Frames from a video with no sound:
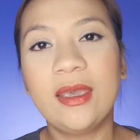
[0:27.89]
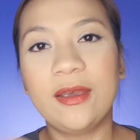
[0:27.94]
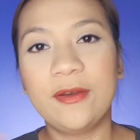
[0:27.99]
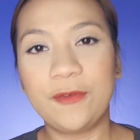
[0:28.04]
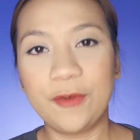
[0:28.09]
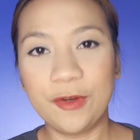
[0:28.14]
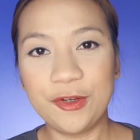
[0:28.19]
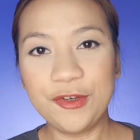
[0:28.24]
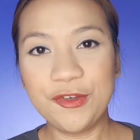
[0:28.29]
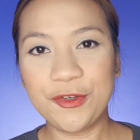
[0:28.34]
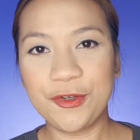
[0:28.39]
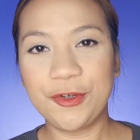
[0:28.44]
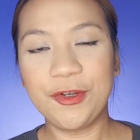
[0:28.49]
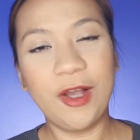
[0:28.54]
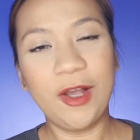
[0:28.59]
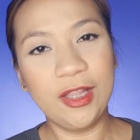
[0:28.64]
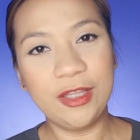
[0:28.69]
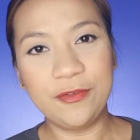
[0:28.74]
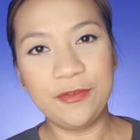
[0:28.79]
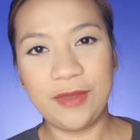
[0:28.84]
For sure,
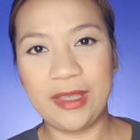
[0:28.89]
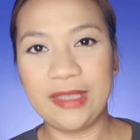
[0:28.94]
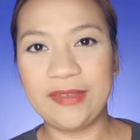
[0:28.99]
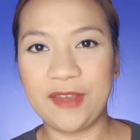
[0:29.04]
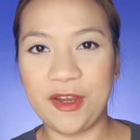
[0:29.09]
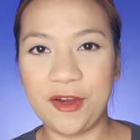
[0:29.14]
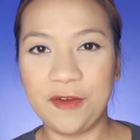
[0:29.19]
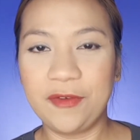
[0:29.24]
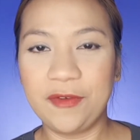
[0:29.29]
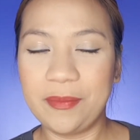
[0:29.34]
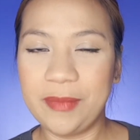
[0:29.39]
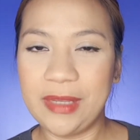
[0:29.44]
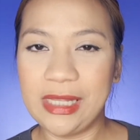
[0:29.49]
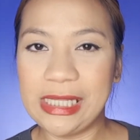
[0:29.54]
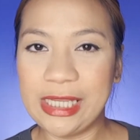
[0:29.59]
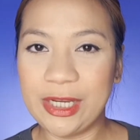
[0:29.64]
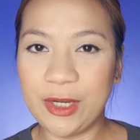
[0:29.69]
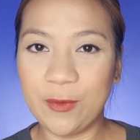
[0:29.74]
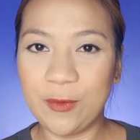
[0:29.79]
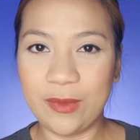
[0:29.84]
all of us are
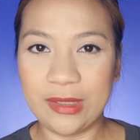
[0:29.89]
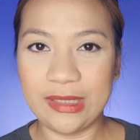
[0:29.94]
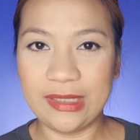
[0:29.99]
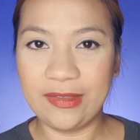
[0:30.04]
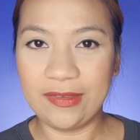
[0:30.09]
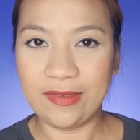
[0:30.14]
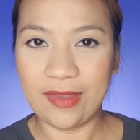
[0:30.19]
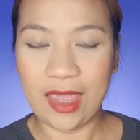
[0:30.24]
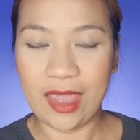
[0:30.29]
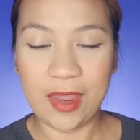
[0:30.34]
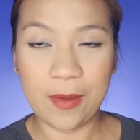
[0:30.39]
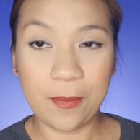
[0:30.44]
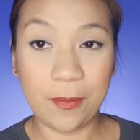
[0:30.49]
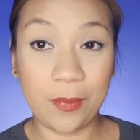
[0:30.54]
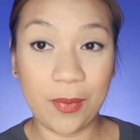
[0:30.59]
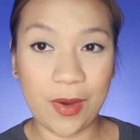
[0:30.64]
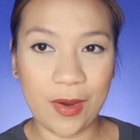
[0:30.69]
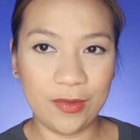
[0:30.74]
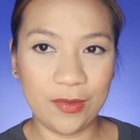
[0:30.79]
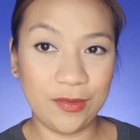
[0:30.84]
familiar with the saying
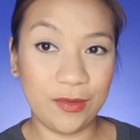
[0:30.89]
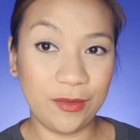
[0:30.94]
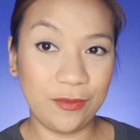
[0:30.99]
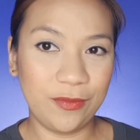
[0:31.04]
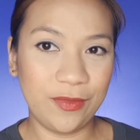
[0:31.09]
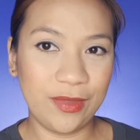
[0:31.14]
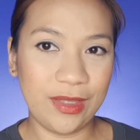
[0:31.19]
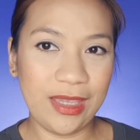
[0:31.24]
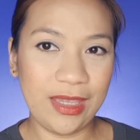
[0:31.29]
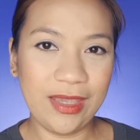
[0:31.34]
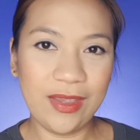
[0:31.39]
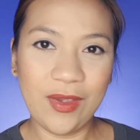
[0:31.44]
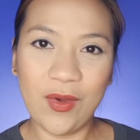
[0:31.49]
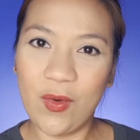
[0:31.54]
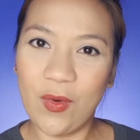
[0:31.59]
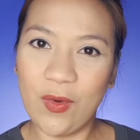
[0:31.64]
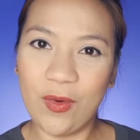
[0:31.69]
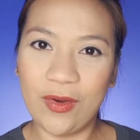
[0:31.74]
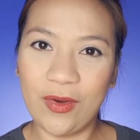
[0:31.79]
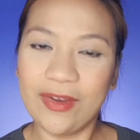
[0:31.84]
"brows on fleek"
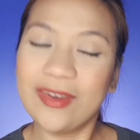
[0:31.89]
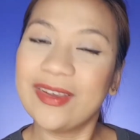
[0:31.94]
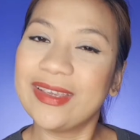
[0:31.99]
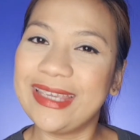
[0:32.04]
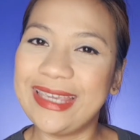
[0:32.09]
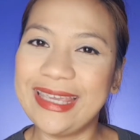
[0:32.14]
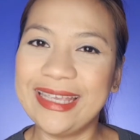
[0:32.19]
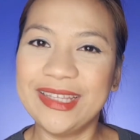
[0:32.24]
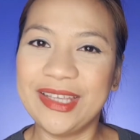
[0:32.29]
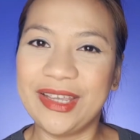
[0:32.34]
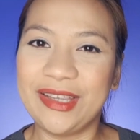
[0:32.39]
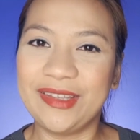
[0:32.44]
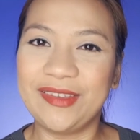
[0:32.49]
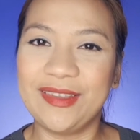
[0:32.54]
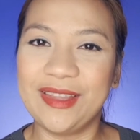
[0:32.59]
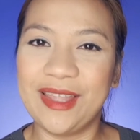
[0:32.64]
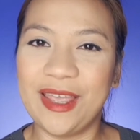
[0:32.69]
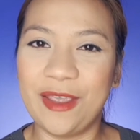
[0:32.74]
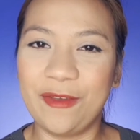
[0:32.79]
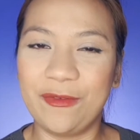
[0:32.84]
or "Kila is
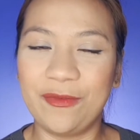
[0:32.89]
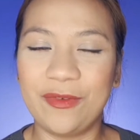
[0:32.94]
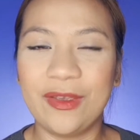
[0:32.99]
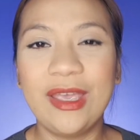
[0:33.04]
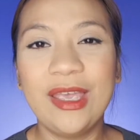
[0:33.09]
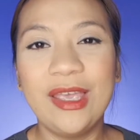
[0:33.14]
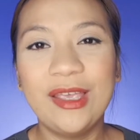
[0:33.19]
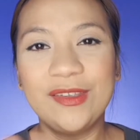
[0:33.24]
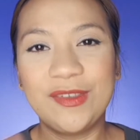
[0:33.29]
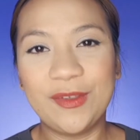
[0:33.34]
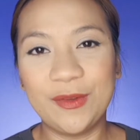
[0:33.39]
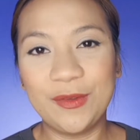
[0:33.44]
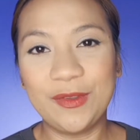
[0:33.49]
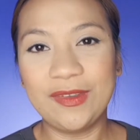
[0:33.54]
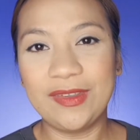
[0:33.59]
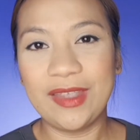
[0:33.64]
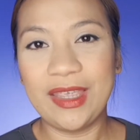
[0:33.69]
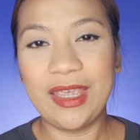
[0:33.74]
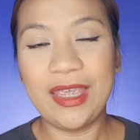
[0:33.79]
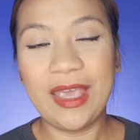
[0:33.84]
life." So
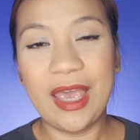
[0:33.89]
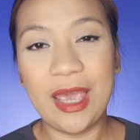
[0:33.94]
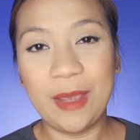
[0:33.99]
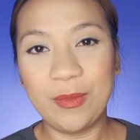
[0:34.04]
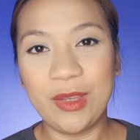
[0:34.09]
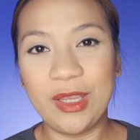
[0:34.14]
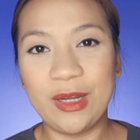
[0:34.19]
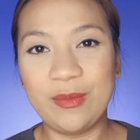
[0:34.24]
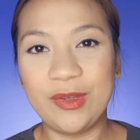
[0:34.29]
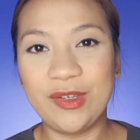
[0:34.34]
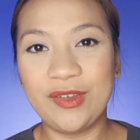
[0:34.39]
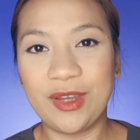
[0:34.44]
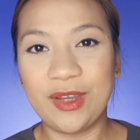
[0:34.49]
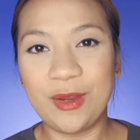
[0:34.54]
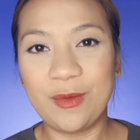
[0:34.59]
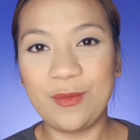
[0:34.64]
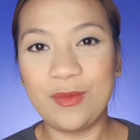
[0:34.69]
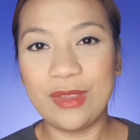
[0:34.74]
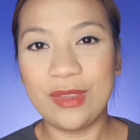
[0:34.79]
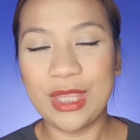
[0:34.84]
today I'm gonna be
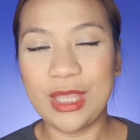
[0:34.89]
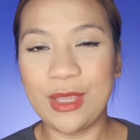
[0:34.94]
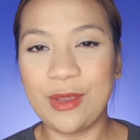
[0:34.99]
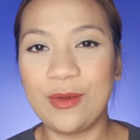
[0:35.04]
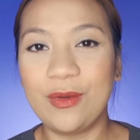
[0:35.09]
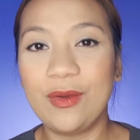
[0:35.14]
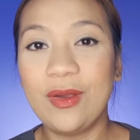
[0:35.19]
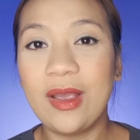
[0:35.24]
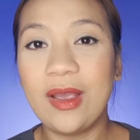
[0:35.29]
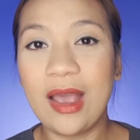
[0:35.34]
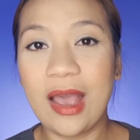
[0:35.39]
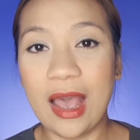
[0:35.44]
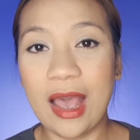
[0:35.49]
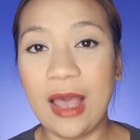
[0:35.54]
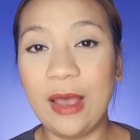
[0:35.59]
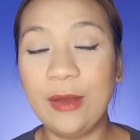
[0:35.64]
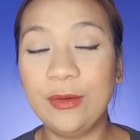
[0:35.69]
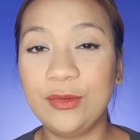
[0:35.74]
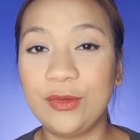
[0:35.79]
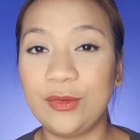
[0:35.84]
sharing with you
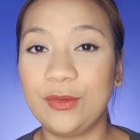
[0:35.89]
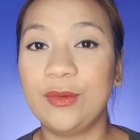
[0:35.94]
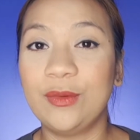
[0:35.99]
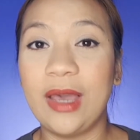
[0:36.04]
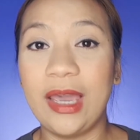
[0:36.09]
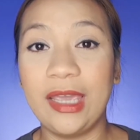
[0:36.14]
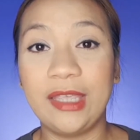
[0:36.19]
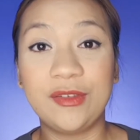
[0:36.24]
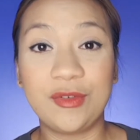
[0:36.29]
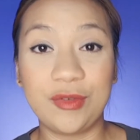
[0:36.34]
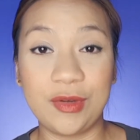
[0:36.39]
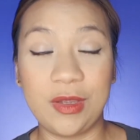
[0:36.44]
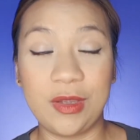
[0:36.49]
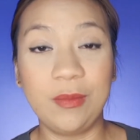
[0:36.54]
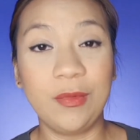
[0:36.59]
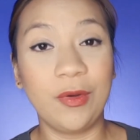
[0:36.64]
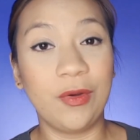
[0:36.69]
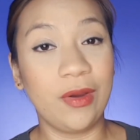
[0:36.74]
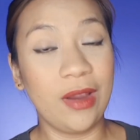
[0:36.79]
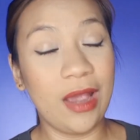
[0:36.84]
how do I
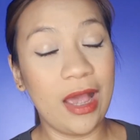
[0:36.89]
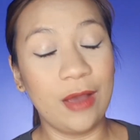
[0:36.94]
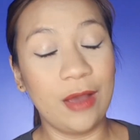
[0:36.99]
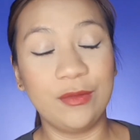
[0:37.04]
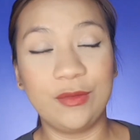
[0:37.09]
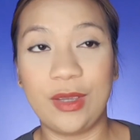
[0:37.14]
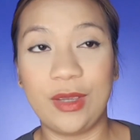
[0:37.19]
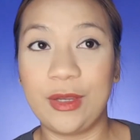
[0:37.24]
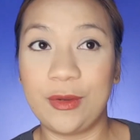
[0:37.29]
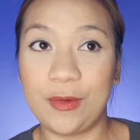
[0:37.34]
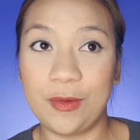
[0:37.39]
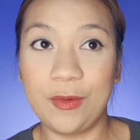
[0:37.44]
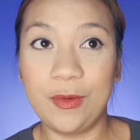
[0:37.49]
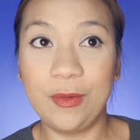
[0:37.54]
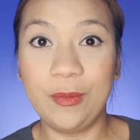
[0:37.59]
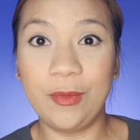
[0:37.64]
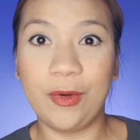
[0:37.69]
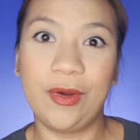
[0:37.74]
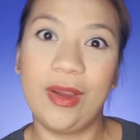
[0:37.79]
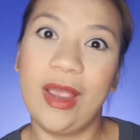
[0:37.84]
trim, or how do I
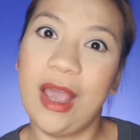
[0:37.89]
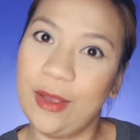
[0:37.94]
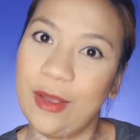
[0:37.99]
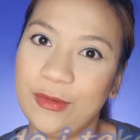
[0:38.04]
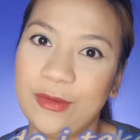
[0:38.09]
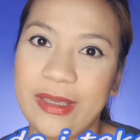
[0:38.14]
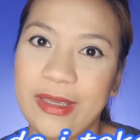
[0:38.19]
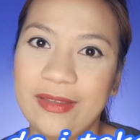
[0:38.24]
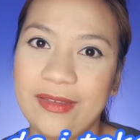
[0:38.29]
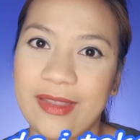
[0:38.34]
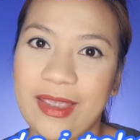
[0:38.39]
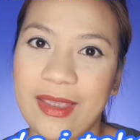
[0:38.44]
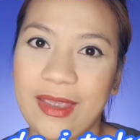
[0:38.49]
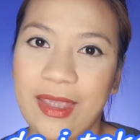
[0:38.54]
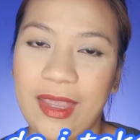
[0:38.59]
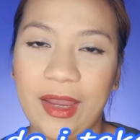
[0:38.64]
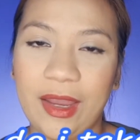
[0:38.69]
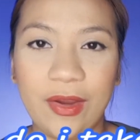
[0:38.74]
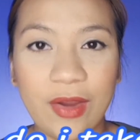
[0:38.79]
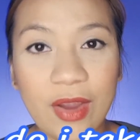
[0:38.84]
groom, or how do I take
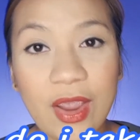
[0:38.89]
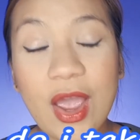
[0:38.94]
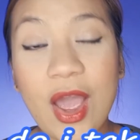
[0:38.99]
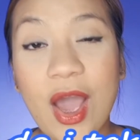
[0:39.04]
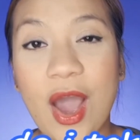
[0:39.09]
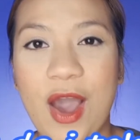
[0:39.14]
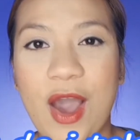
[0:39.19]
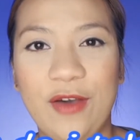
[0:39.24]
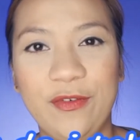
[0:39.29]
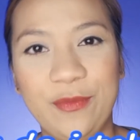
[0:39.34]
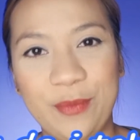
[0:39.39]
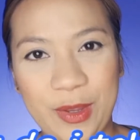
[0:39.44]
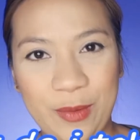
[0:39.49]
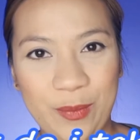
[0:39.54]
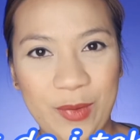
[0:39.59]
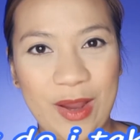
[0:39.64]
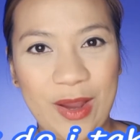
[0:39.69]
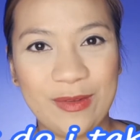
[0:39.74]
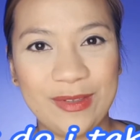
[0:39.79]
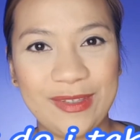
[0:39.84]
care of my
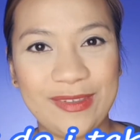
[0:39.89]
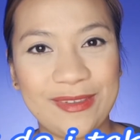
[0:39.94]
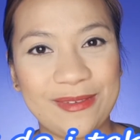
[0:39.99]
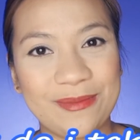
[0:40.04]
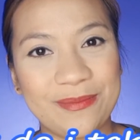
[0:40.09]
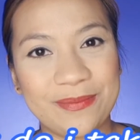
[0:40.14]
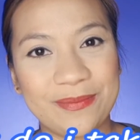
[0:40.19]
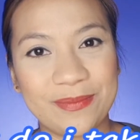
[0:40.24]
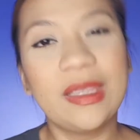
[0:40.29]
brows.